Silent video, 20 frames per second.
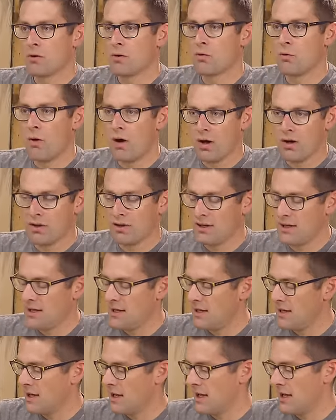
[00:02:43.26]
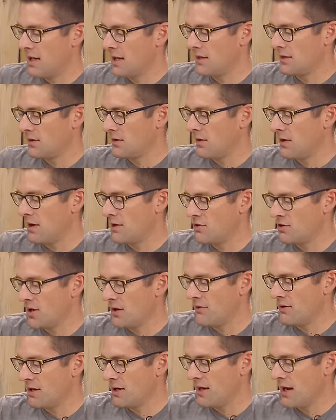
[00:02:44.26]
quality and
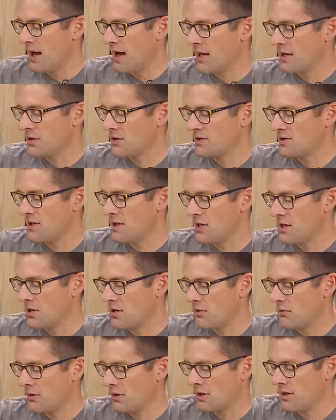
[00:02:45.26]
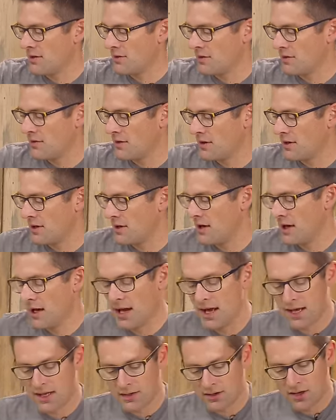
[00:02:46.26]
longevity and accuracy, you're going to want either the
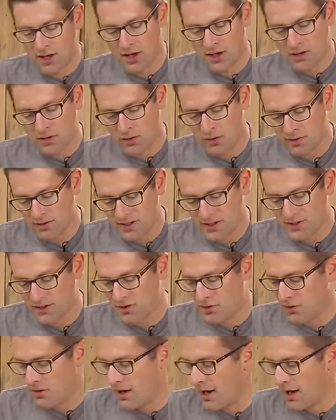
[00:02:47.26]
analog or digital